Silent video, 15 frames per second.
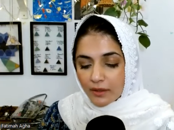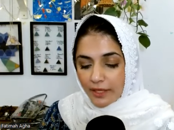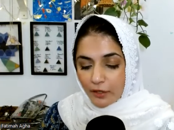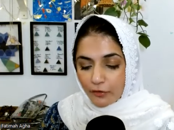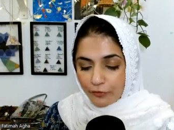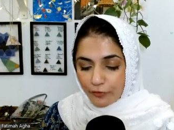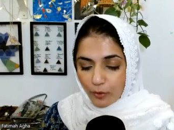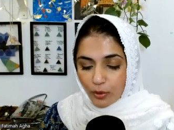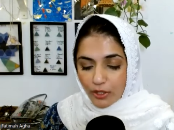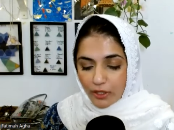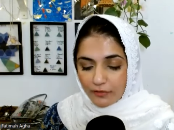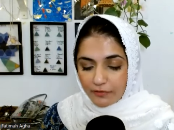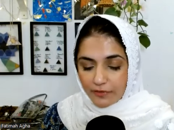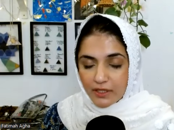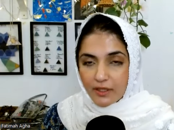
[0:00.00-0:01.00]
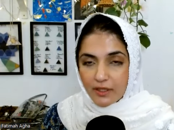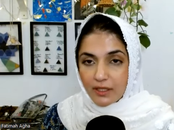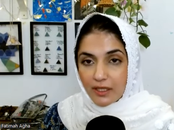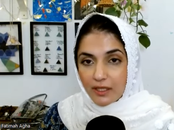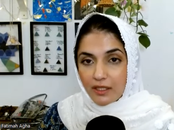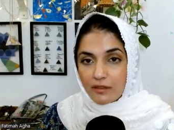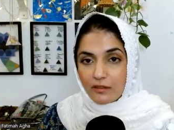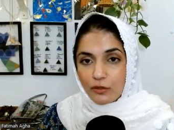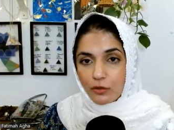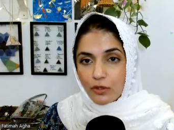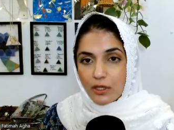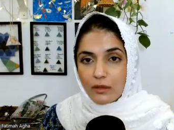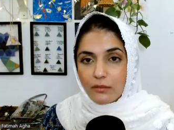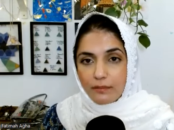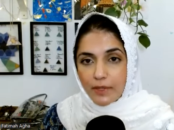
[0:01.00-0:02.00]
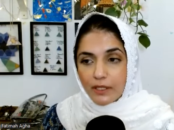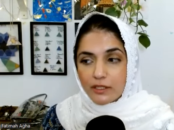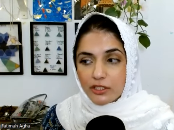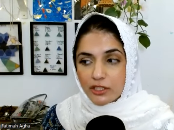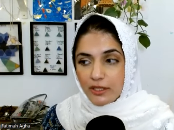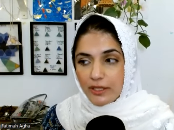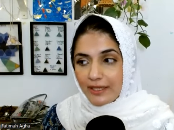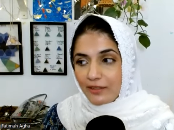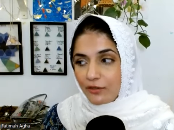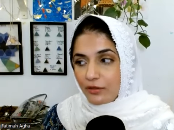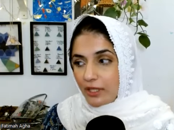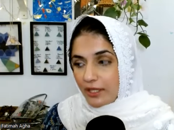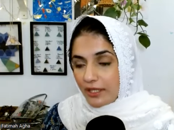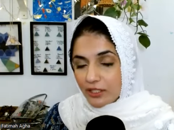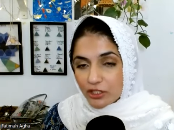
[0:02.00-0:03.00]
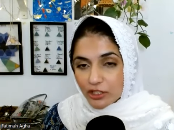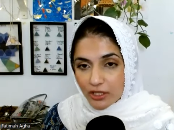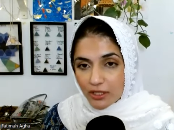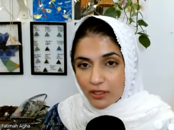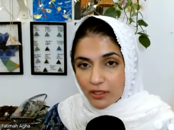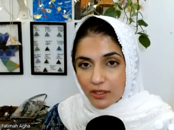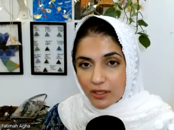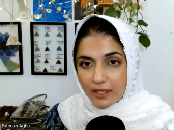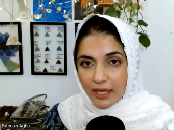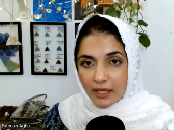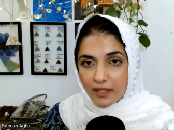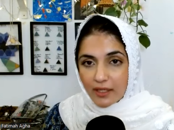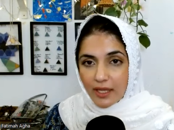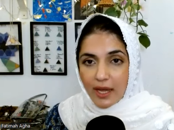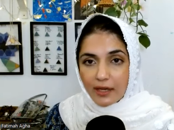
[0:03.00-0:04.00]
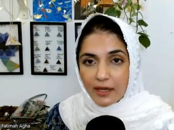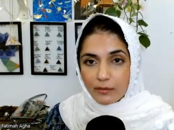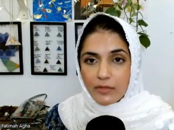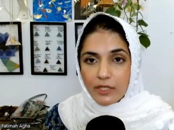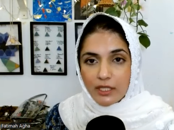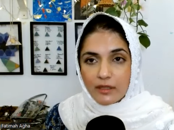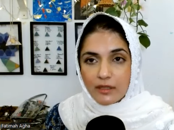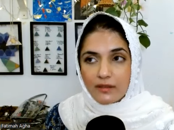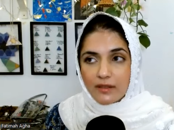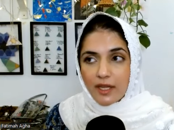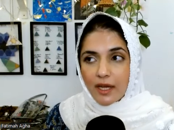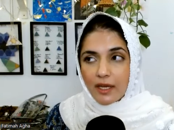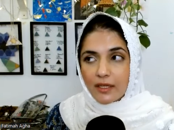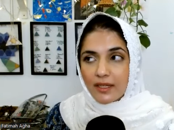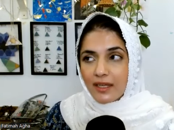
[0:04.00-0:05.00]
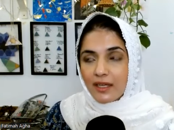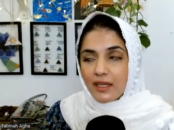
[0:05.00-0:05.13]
Therefore, if we say there is no compulsion in religion, then that means that